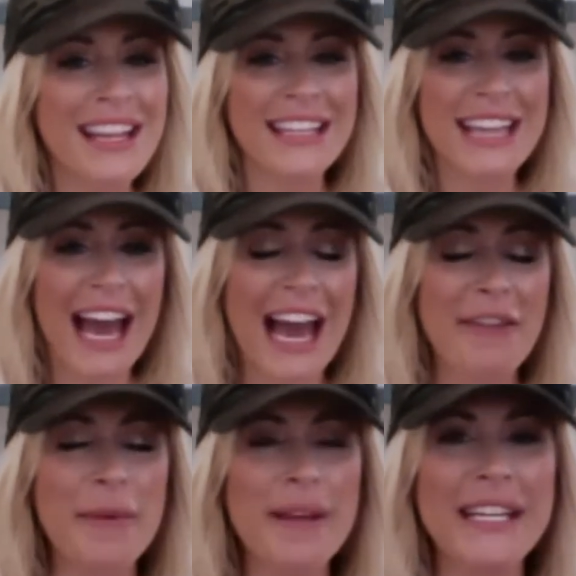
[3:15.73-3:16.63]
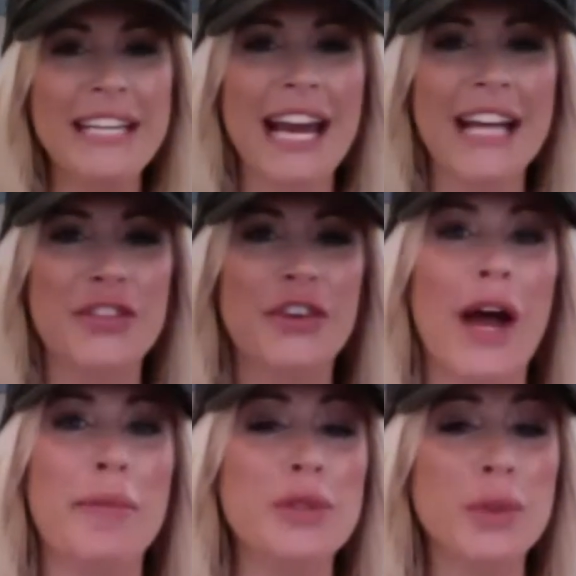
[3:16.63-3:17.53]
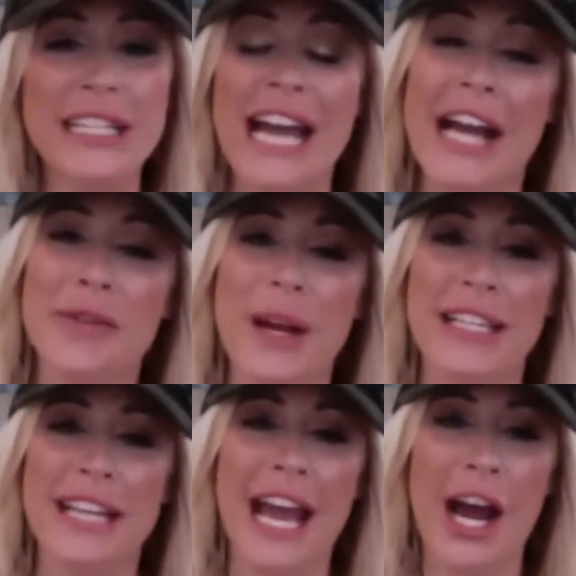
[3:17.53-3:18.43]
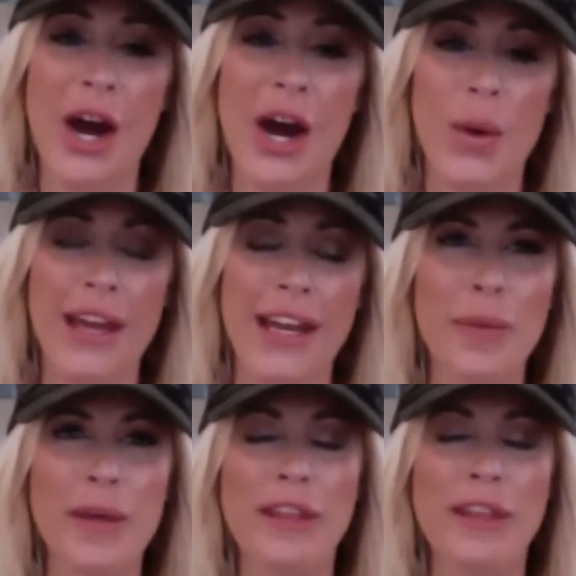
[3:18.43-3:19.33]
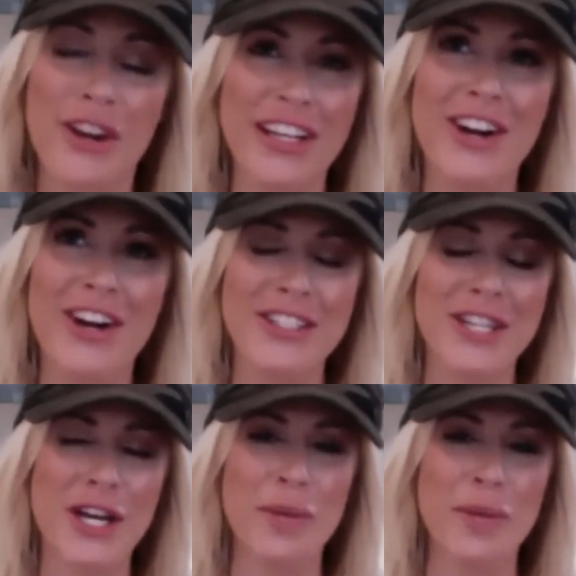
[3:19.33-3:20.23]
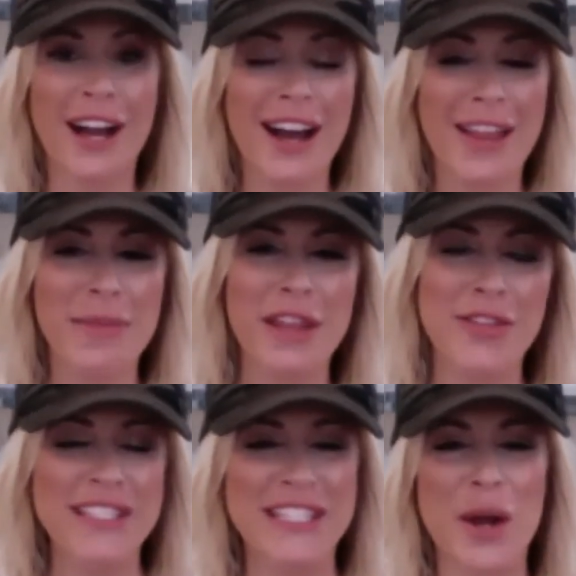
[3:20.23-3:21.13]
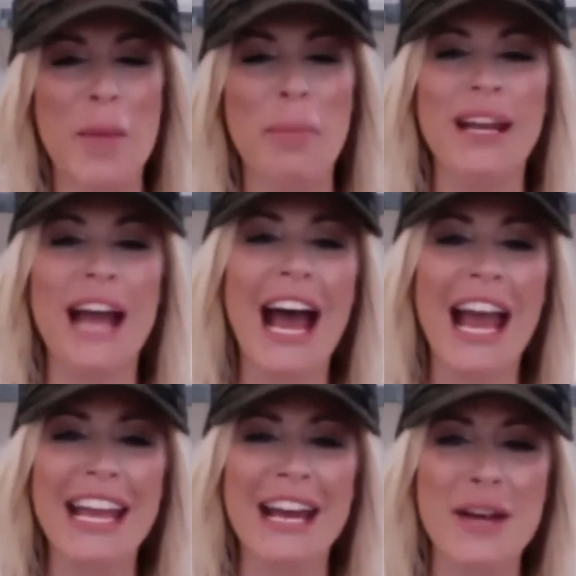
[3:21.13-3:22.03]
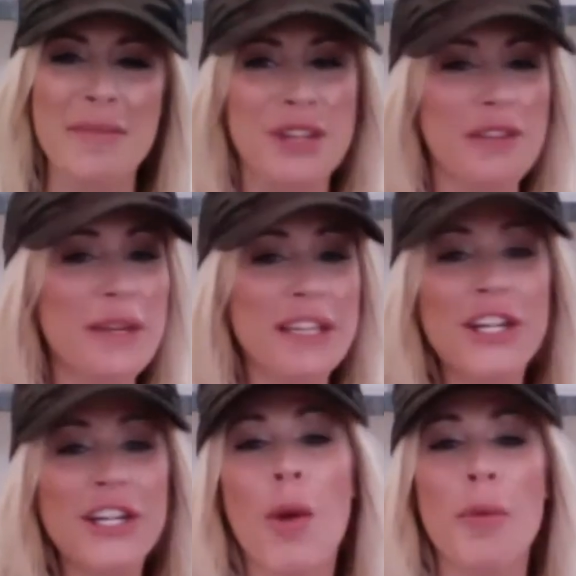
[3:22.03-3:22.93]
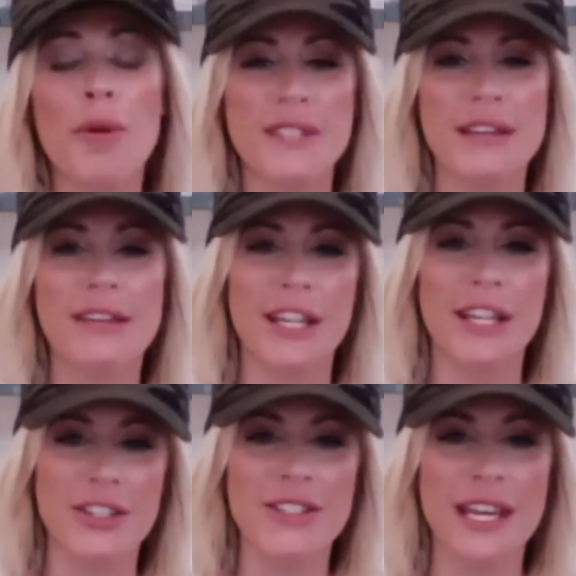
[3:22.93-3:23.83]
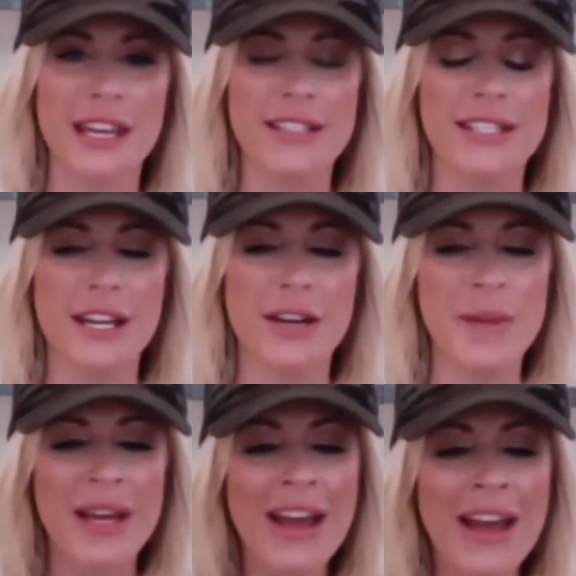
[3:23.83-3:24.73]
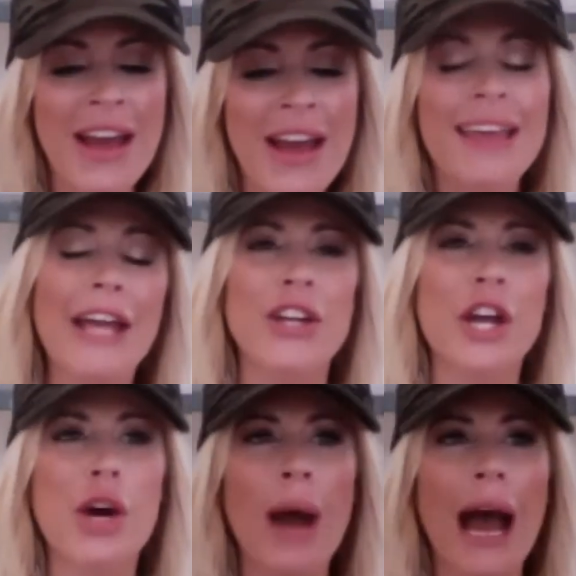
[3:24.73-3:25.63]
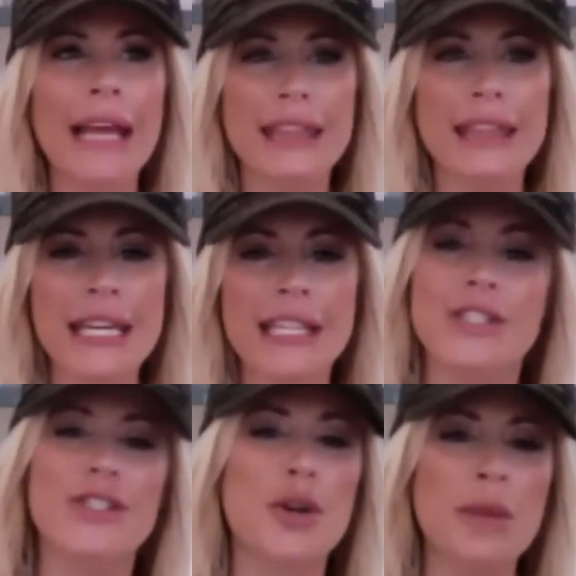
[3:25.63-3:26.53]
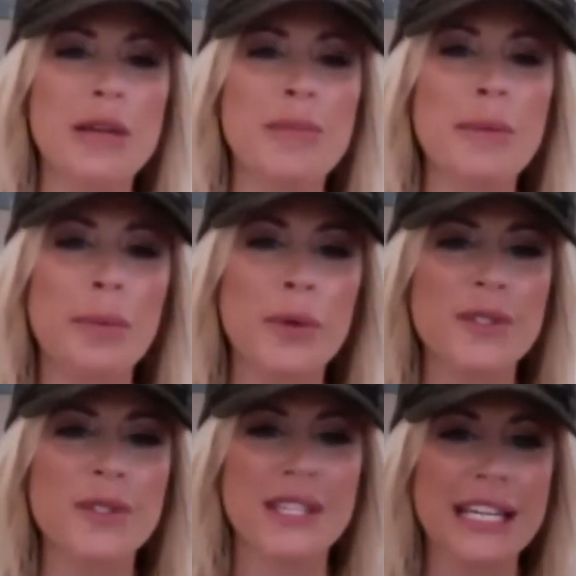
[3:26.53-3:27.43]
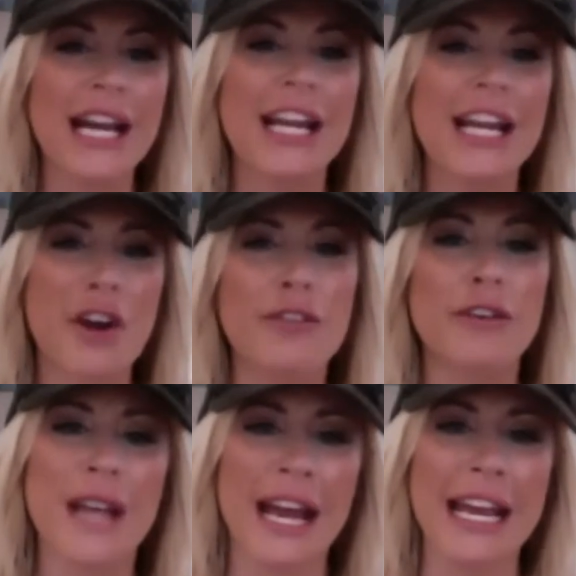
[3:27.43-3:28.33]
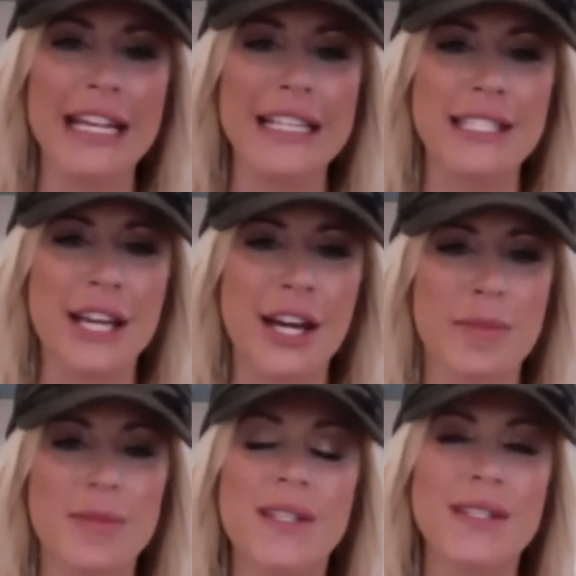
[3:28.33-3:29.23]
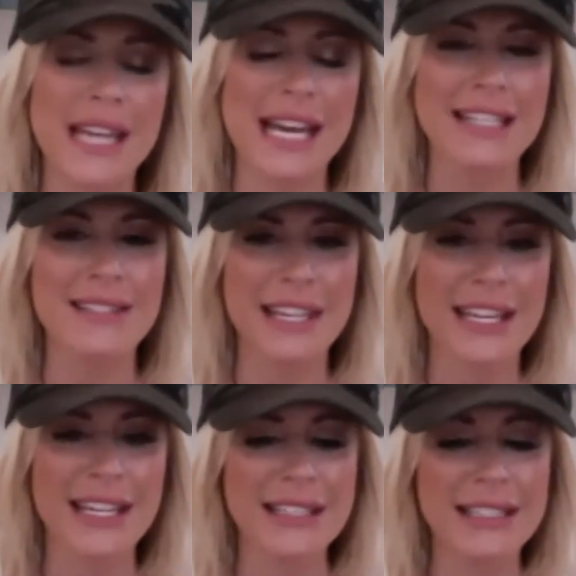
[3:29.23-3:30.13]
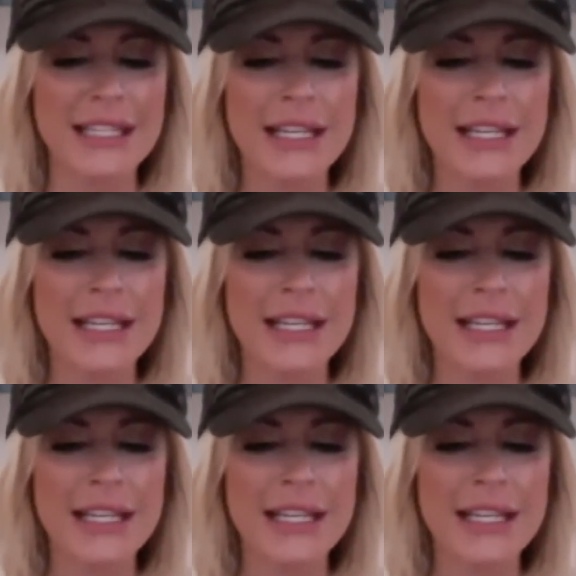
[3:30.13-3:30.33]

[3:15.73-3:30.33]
Yeah, I've been in Nashville. I'm 29 right now, and I'll be 30 in October. The big 30. But so I've been here almost 10 years, and I think that so many people see kind of overnight success, and